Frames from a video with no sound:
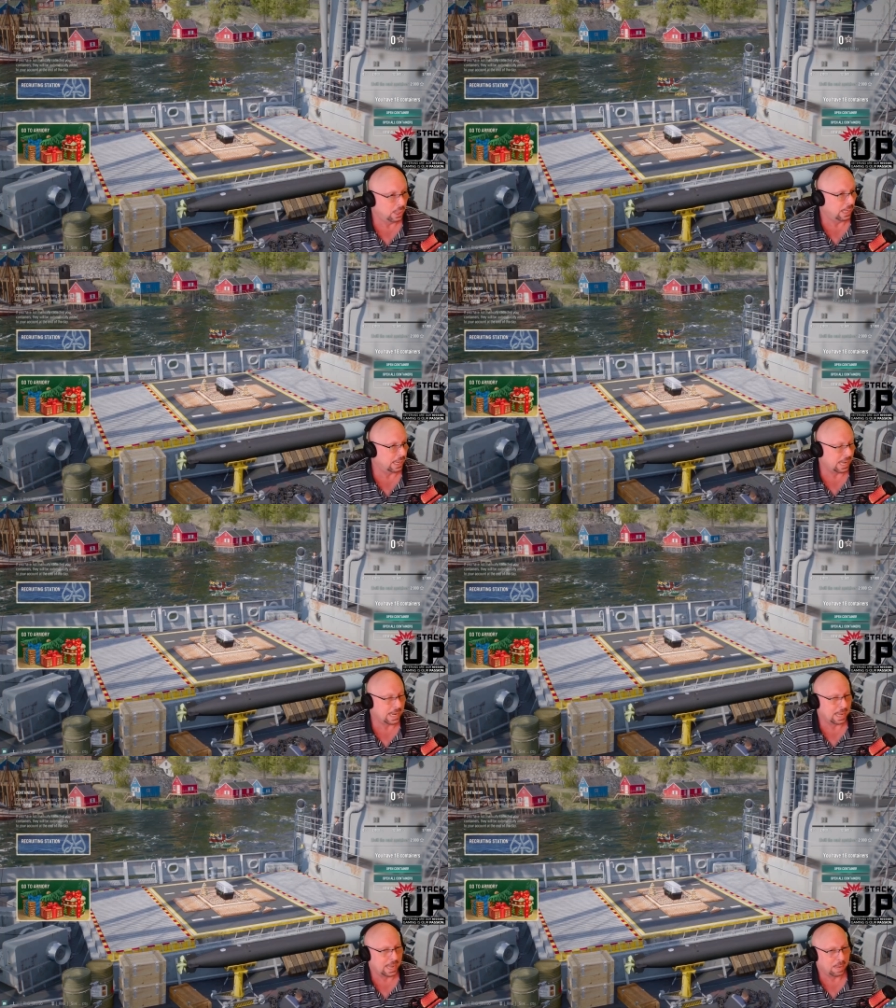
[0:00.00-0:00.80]
And hey,
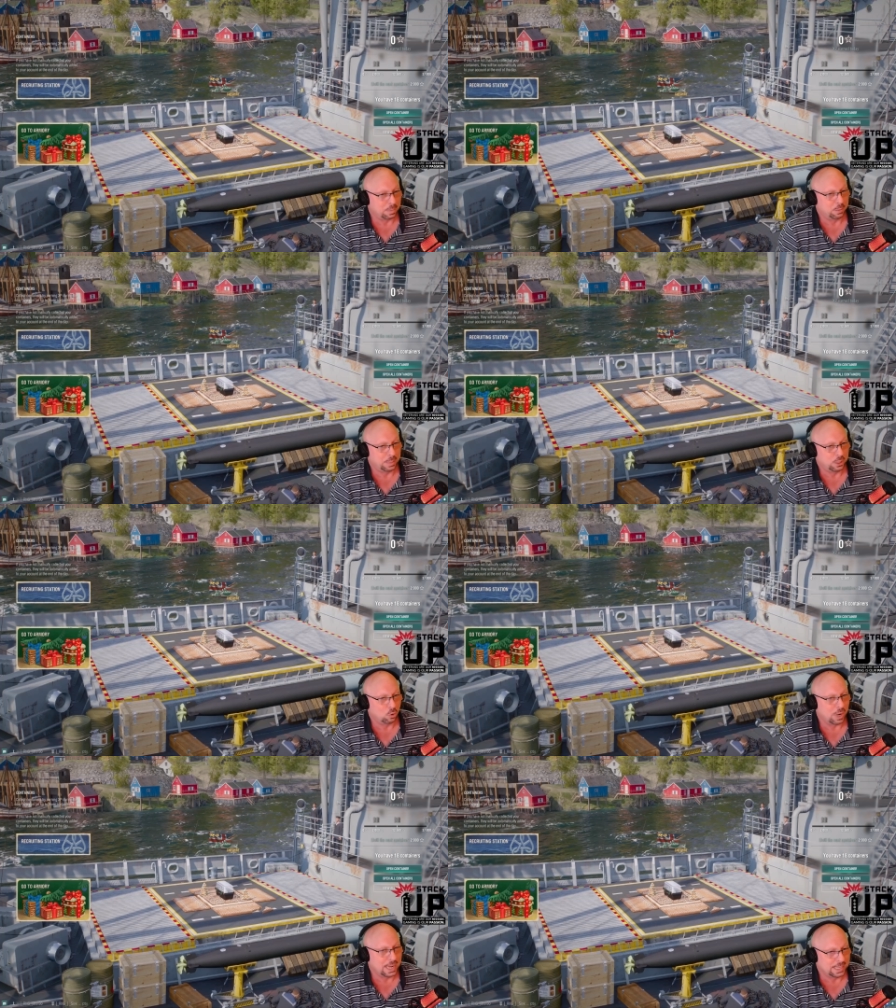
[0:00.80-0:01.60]
I happen to be
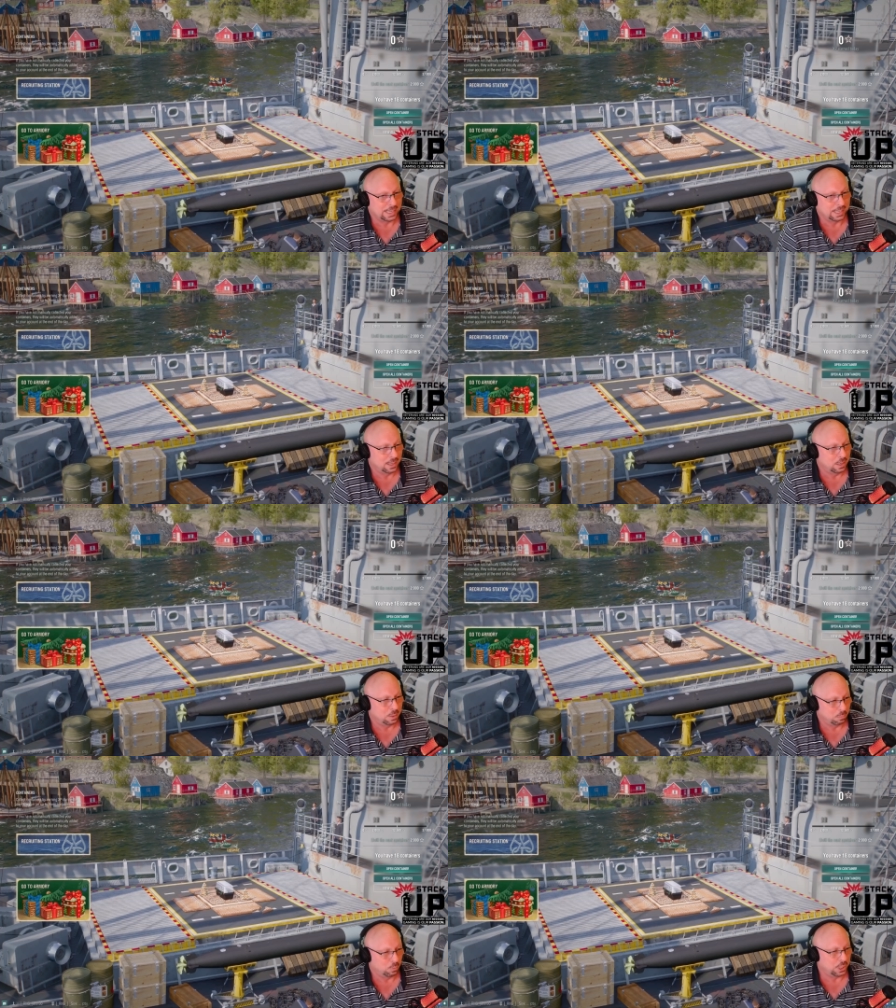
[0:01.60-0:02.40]
grinding
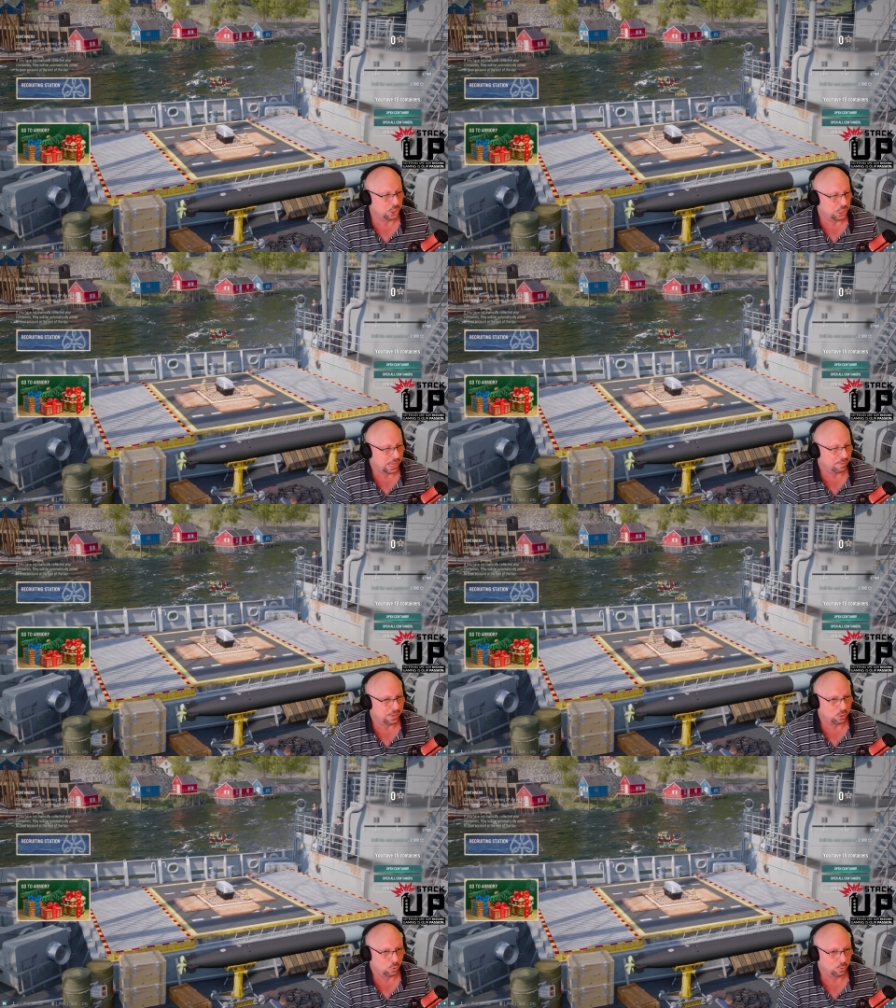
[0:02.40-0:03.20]
British heavy
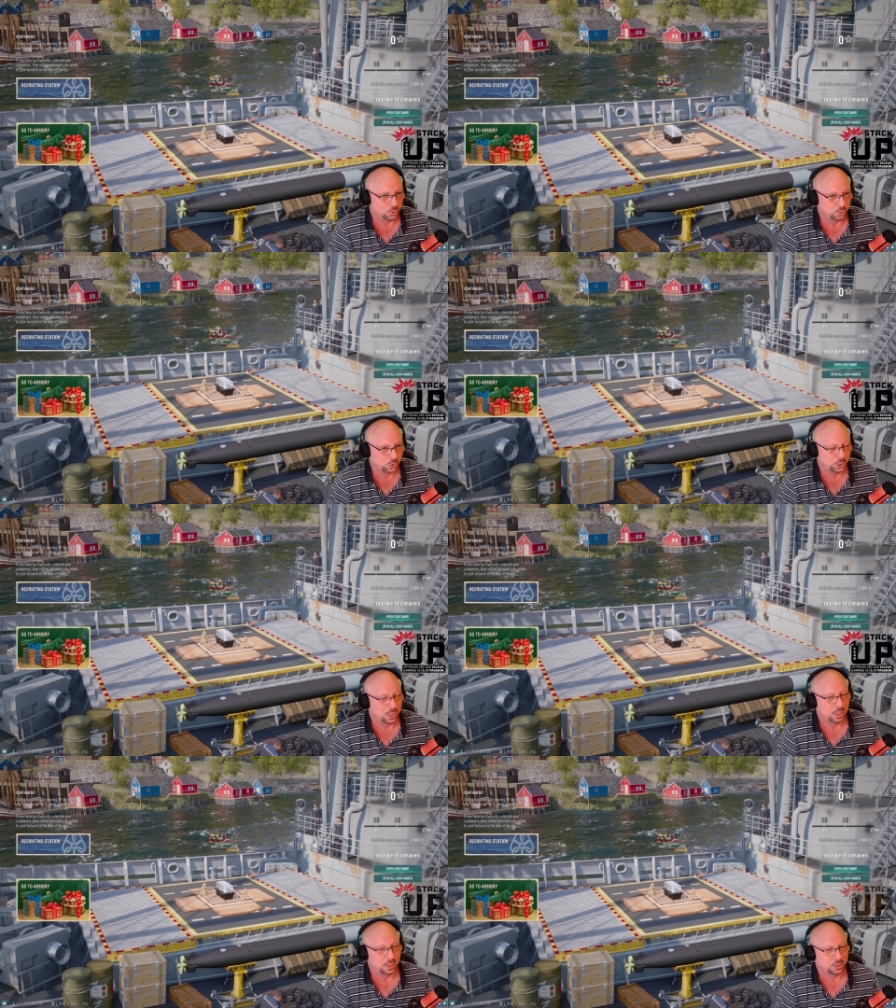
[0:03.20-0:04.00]
cruisers,
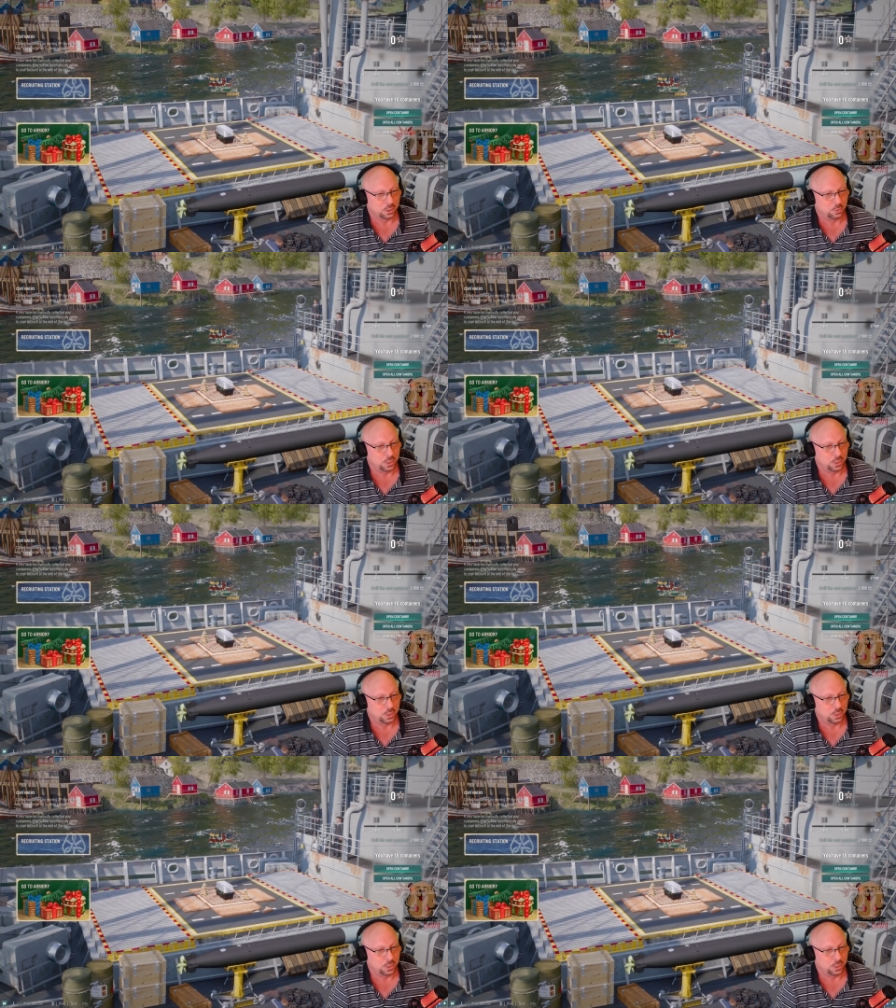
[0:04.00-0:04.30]
so this